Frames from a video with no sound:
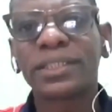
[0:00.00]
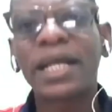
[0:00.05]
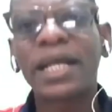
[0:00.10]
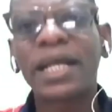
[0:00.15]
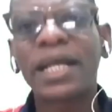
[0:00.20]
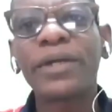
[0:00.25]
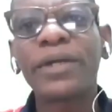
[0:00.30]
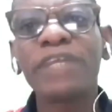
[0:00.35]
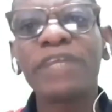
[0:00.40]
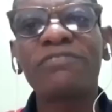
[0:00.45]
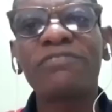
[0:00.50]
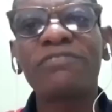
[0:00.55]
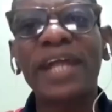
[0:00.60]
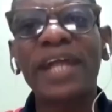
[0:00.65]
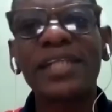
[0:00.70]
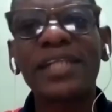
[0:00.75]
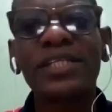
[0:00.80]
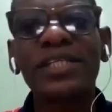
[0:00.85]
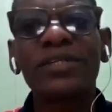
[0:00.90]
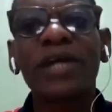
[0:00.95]
Now, if
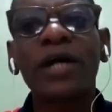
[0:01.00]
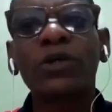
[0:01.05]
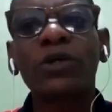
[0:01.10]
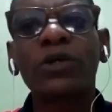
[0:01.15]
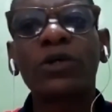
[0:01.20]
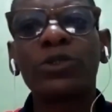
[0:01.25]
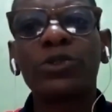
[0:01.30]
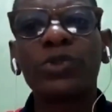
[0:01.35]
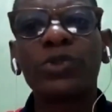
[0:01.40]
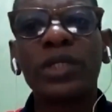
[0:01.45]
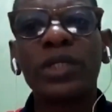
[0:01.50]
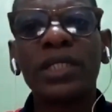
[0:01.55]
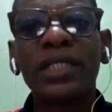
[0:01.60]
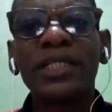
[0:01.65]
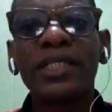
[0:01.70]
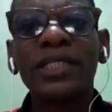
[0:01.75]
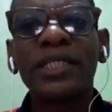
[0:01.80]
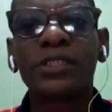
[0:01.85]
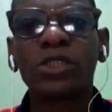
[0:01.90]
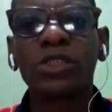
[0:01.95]
Nigeria could
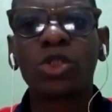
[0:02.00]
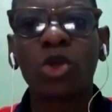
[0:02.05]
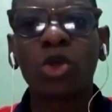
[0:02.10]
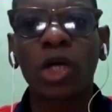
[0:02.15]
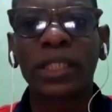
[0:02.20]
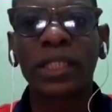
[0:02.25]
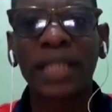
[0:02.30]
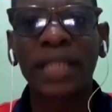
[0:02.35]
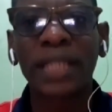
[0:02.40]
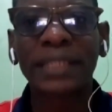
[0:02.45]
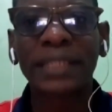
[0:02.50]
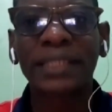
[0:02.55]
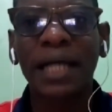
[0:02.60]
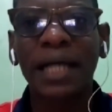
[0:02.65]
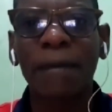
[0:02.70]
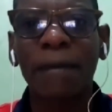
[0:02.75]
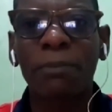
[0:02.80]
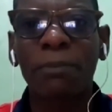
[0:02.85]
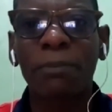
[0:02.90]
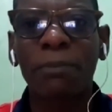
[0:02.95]
release that
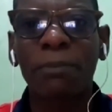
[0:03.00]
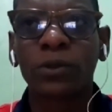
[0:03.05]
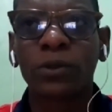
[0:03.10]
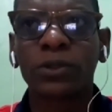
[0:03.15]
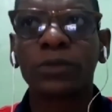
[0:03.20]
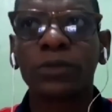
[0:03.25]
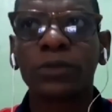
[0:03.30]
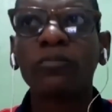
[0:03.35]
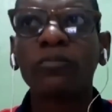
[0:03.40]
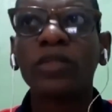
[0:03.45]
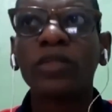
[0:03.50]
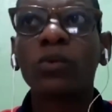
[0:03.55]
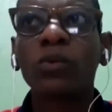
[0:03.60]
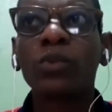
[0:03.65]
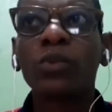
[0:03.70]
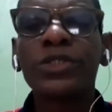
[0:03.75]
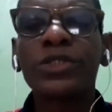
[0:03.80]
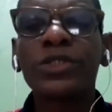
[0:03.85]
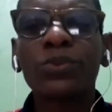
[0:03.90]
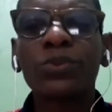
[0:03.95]
amount,
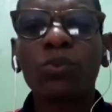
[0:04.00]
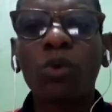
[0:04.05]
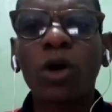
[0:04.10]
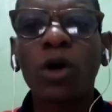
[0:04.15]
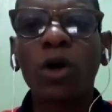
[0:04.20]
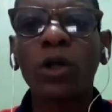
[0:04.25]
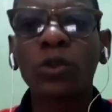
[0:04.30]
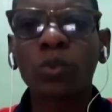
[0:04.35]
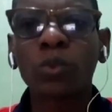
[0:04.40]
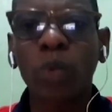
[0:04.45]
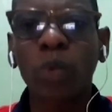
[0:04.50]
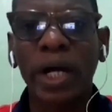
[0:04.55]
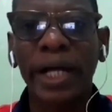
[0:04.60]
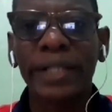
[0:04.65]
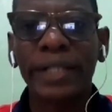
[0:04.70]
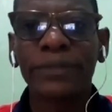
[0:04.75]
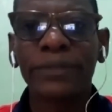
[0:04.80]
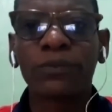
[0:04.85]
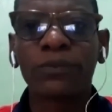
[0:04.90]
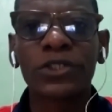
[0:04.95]
which
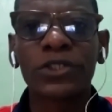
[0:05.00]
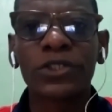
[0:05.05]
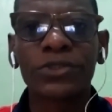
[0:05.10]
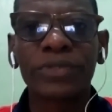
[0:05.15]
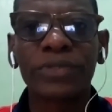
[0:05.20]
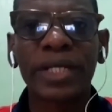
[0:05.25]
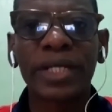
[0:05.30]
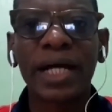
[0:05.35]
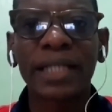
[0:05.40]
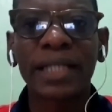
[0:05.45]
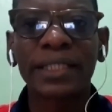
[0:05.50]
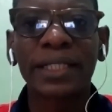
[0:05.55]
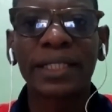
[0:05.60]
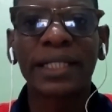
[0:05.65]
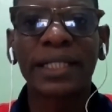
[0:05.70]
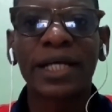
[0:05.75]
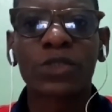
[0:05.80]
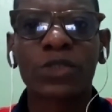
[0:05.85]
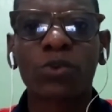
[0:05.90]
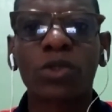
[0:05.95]
worldwide was regarded
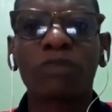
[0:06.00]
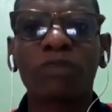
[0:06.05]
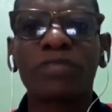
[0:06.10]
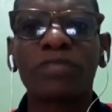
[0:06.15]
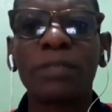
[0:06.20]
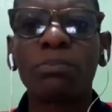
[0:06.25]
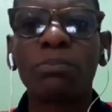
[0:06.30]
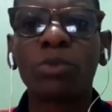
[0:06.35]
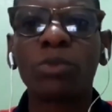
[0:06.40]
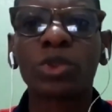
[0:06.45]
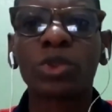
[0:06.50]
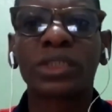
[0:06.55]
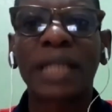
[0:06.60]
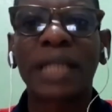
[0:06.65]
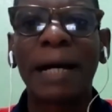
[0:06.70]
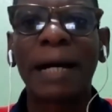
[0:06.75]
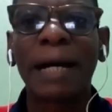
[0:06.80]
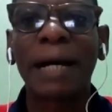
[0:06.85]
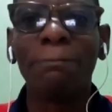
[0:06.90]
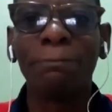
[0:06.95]
as one of the most
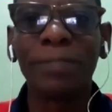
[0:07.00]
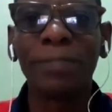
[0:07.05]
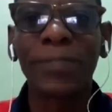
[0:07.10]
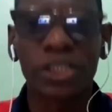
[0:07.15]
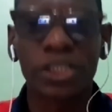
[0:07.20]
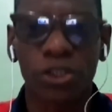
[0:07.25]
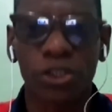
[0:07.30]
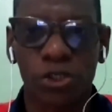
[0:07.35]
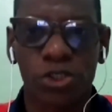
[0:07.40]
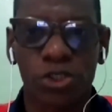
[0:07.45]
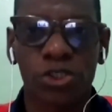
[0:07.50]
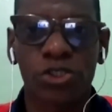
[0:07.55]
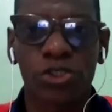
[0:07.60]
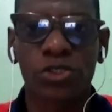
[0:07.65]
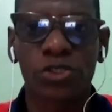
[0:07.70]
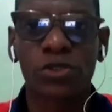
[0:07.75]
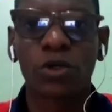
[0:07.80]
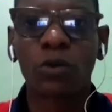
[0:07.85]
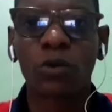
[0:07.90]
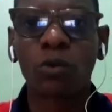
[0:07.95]
ambitious
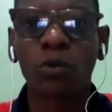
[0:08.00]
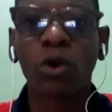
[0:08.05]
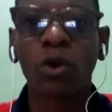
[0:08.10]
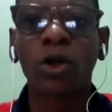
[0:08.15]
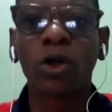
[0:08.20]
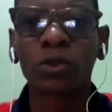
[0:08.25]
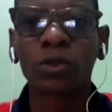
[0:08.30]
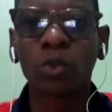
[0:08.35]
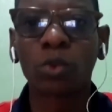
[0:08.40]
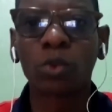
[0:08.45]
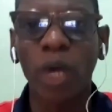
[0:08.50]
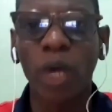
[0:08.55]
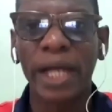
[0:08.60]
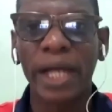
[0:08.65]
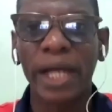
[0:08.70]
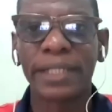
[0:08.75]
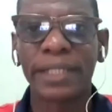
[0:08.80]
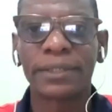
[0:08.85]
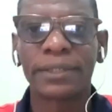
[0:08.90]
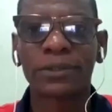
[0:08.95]

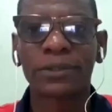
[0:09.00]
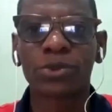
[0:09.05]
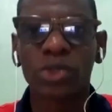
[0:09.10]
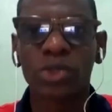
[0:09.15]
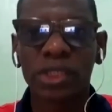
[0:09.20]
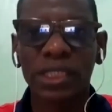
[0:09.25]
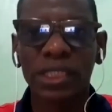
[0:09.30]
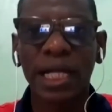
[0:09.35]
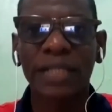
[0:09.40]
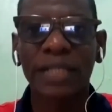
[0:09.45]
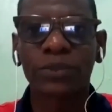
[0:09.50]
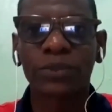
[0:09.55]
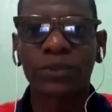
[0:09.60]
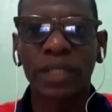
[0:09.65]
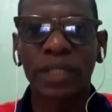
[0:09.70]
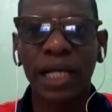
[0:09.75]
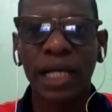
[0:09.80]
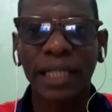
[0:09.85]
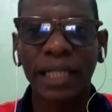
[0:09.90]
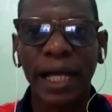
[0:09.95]
worldwide, to start with
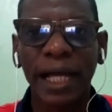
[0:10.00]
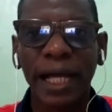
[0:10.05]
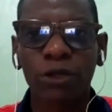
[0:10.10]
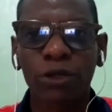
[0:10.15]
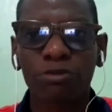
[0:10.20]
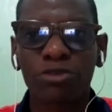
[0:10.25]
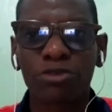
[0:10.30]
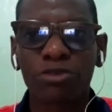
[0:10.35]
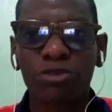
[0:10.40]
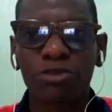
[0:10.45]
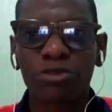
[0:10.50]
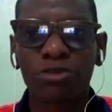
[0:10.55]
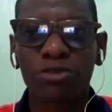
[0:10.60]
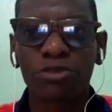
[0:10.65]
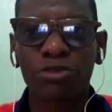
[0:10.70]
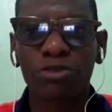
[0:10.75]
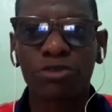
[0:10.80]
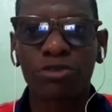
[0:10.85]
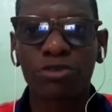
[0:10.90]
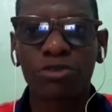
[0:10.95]
that kind of huge
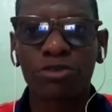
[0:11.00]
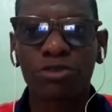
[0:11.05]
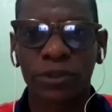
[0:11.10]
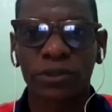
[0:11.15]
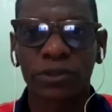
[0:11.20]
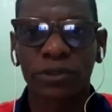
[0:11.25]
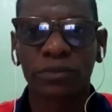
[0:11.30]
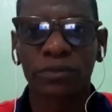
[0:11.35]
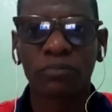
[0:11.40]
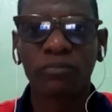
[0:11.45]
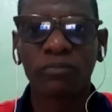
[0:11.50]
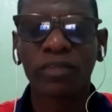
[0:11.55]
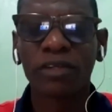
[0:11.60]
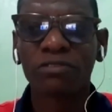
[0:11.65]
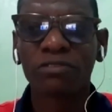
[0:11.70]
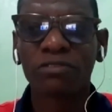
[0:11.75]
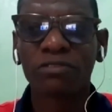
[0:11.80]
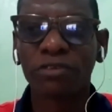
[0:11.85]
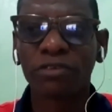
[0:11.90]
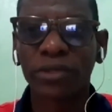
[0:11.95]
amount
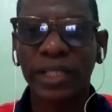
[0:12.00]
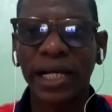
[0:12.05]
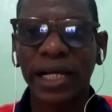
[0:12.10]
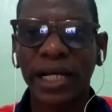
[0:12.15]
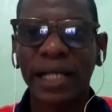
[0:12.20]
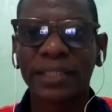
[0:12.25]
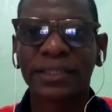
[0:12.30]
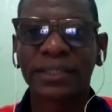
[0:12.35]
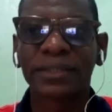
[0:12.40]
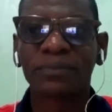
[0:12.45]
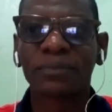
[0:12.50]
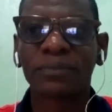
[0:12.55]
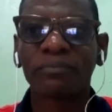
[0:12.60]
for that,